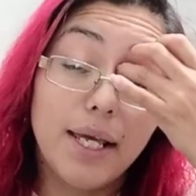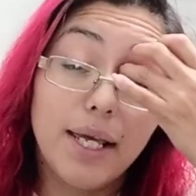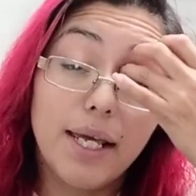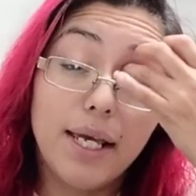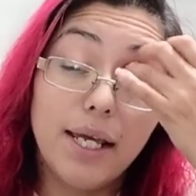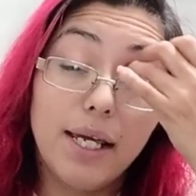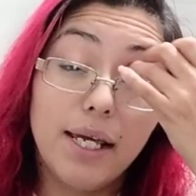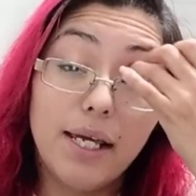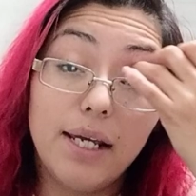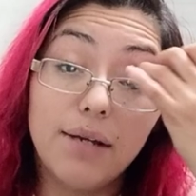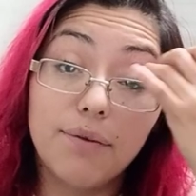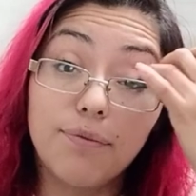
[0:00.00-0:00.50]

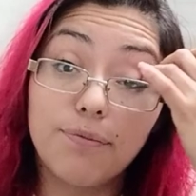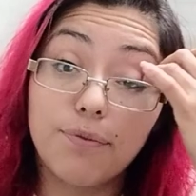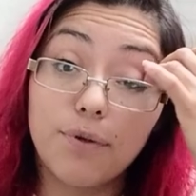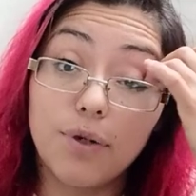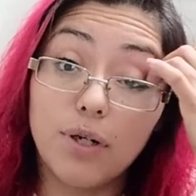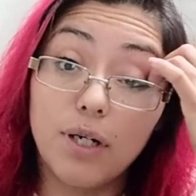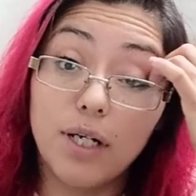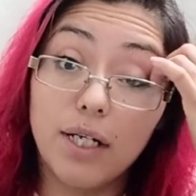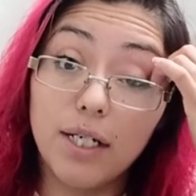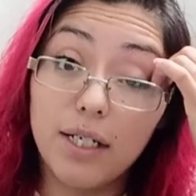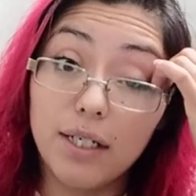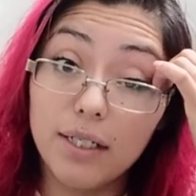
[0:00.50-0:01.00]
And for
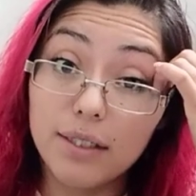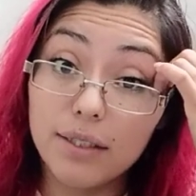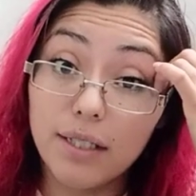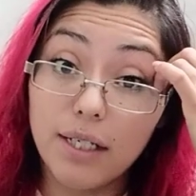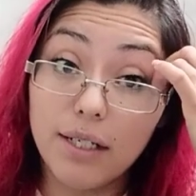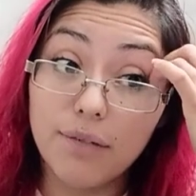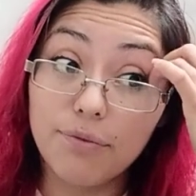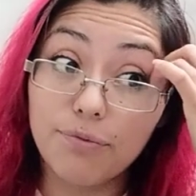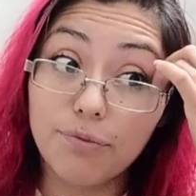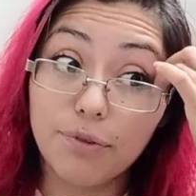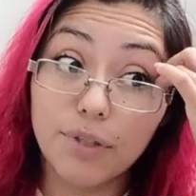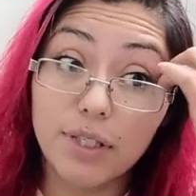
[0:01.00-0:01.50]
us,
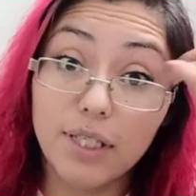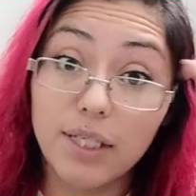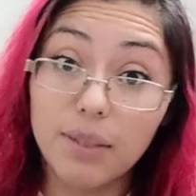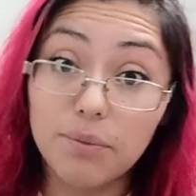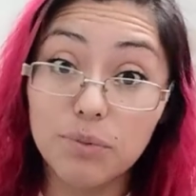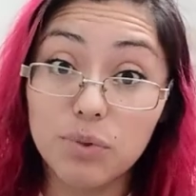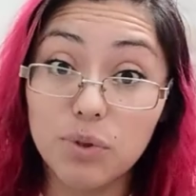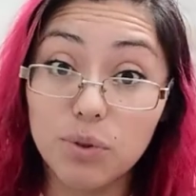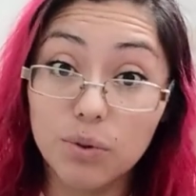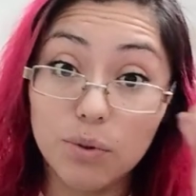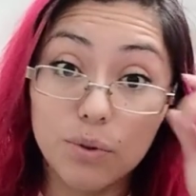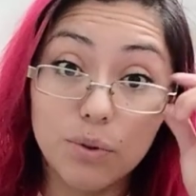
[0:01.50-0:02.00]
and for them
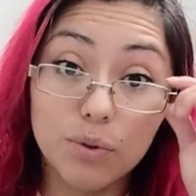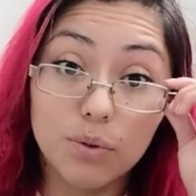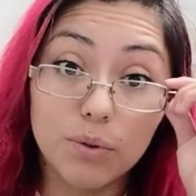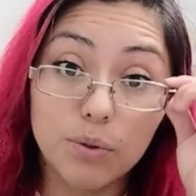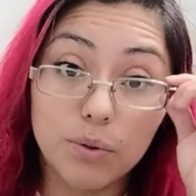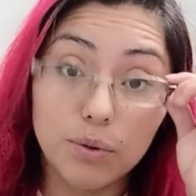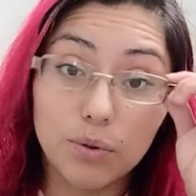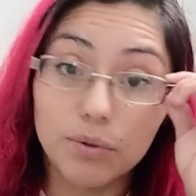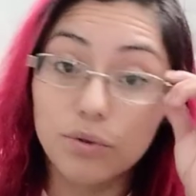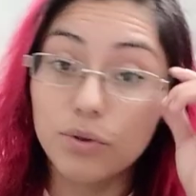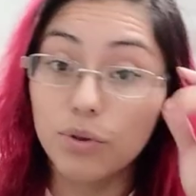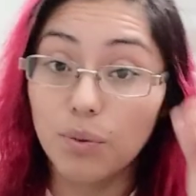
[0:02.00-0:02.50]

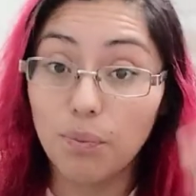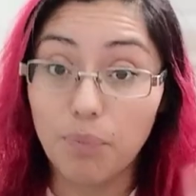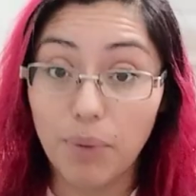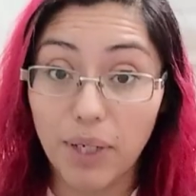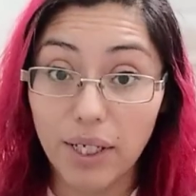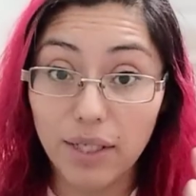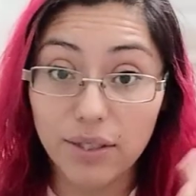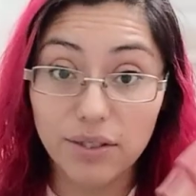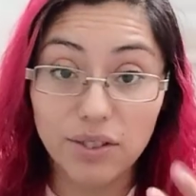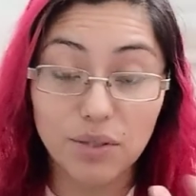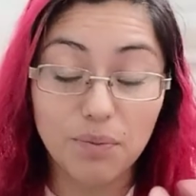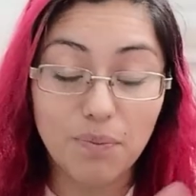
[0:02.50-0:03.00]
to pay
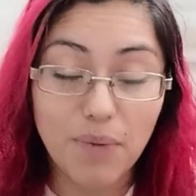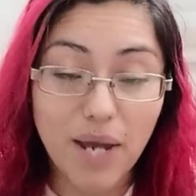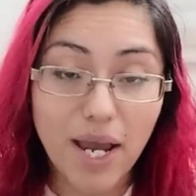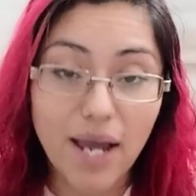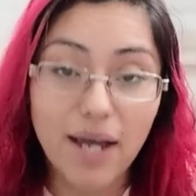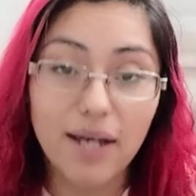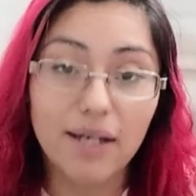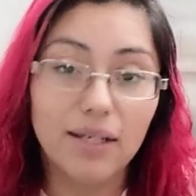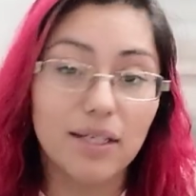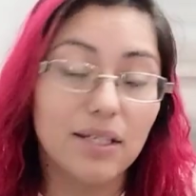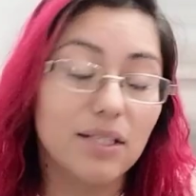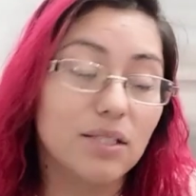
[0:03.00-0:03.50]
us
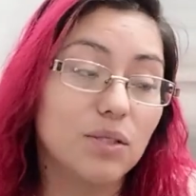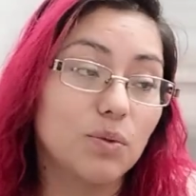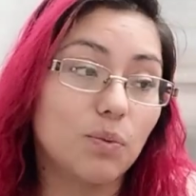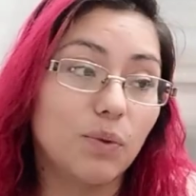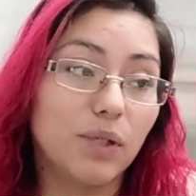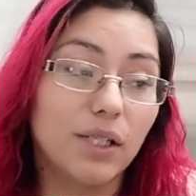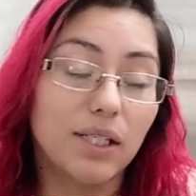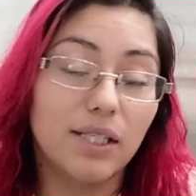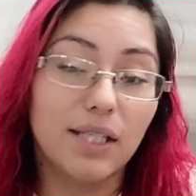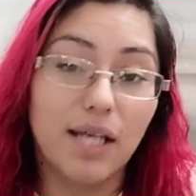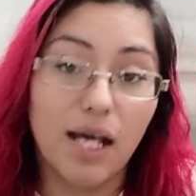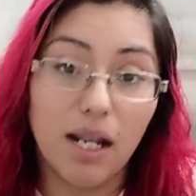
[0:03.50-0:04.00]
back is
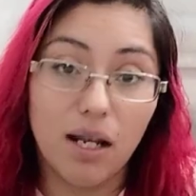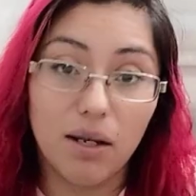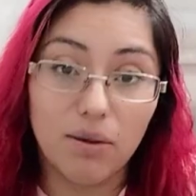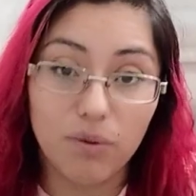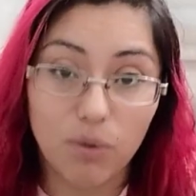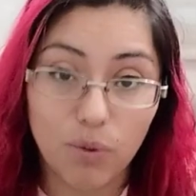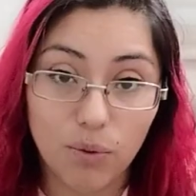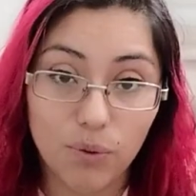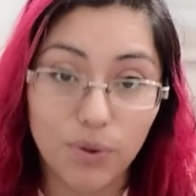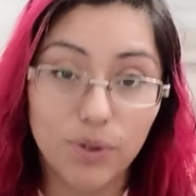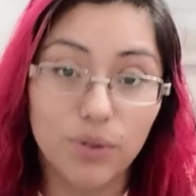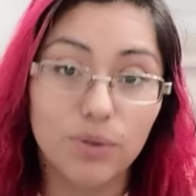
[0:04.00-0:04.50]
with that
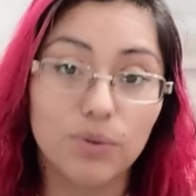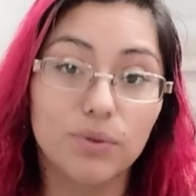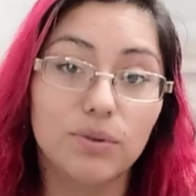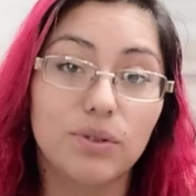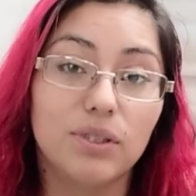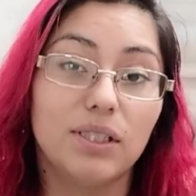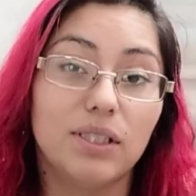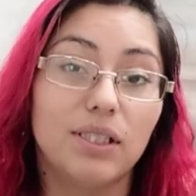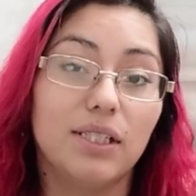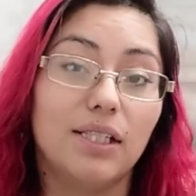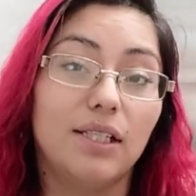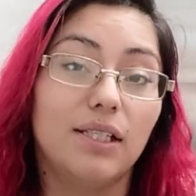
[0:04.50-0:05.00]

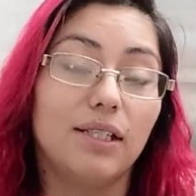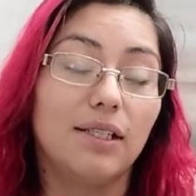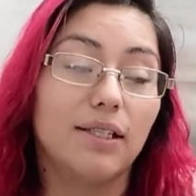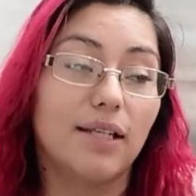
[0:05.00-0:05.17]
loyalty,